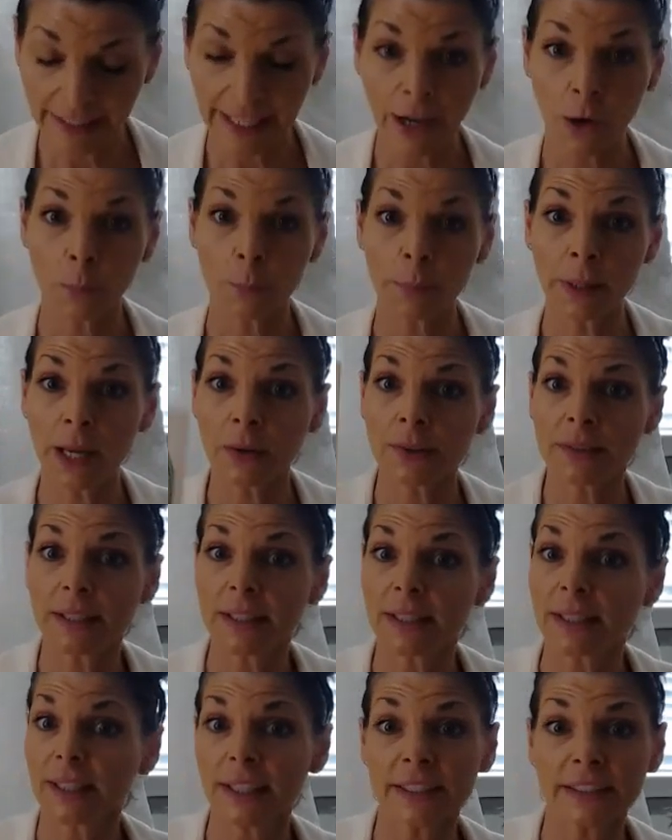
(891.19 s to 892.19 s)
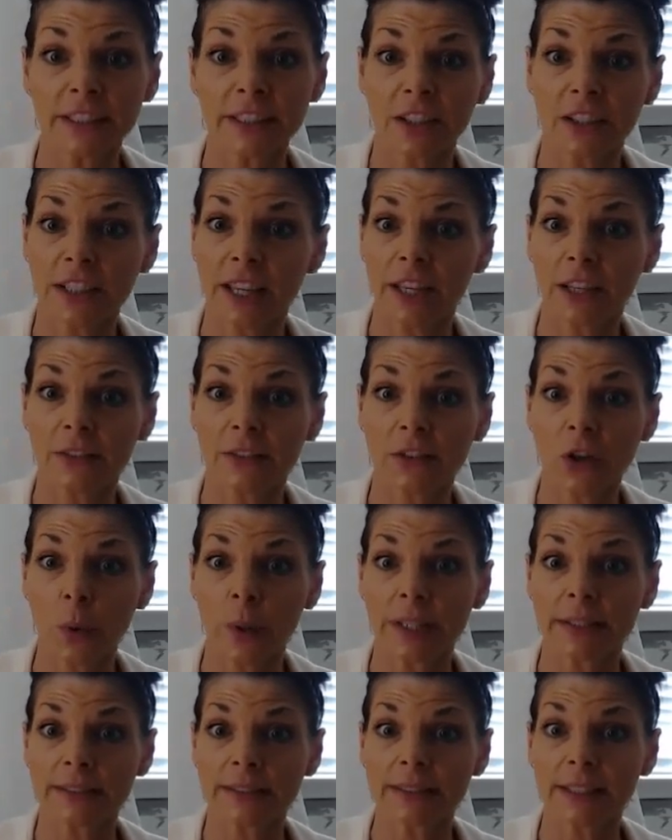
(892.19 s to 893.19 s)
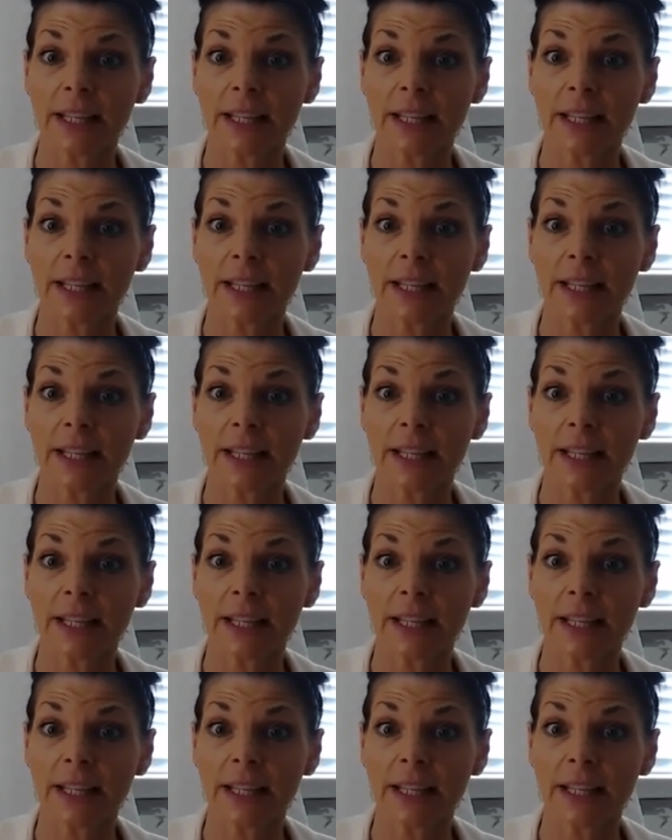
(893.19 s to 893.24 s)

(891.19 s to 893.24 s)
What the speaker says: the outbound is our king of coins.